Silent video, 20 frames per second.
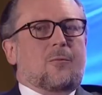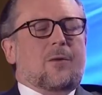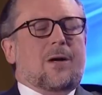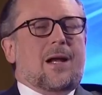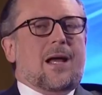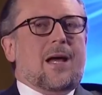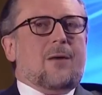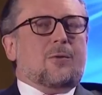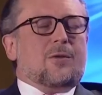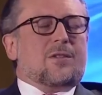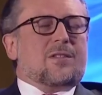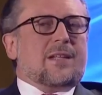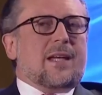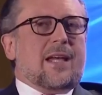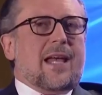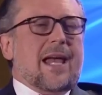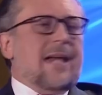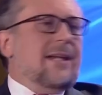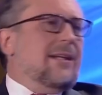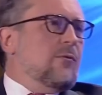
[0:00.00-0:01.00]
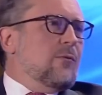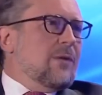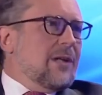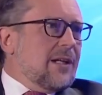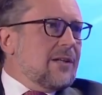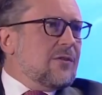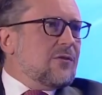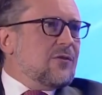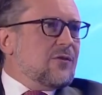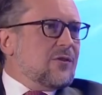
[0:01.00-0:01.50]
Well, I would say any
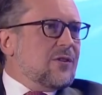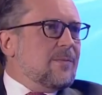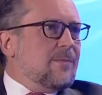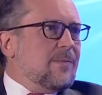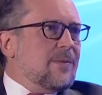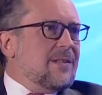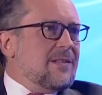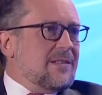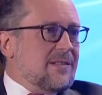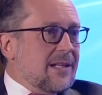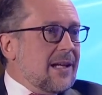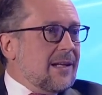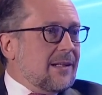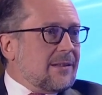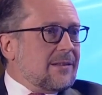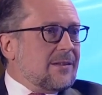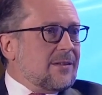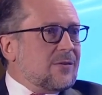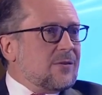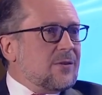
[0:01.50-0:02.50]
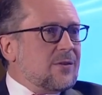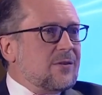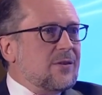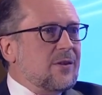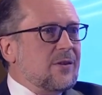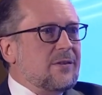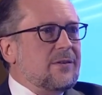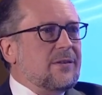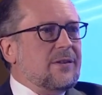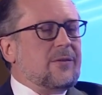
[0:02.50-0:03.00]
relationship is delicate to a
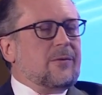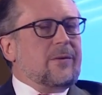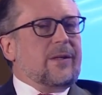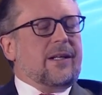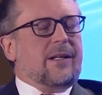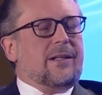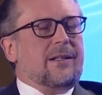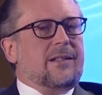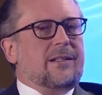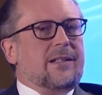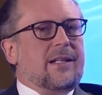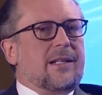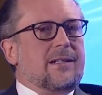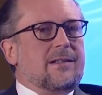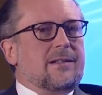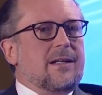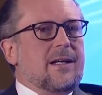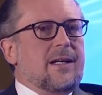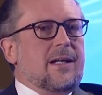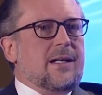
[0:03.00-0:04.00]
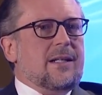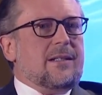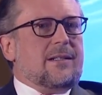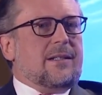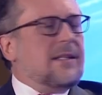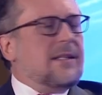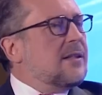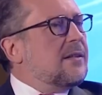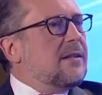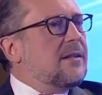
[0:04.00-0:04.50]
certain degree, and it
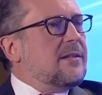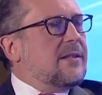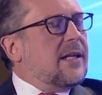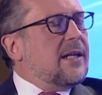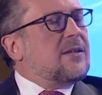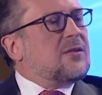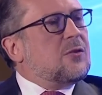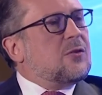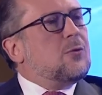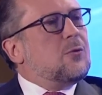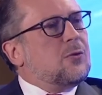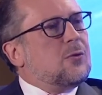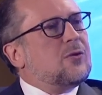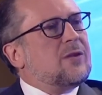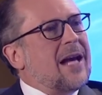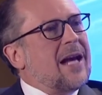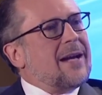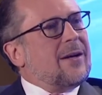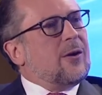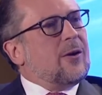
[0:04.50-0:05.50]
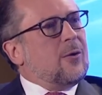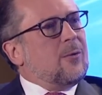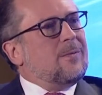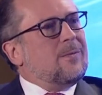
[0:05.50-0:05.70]
takes two to tango.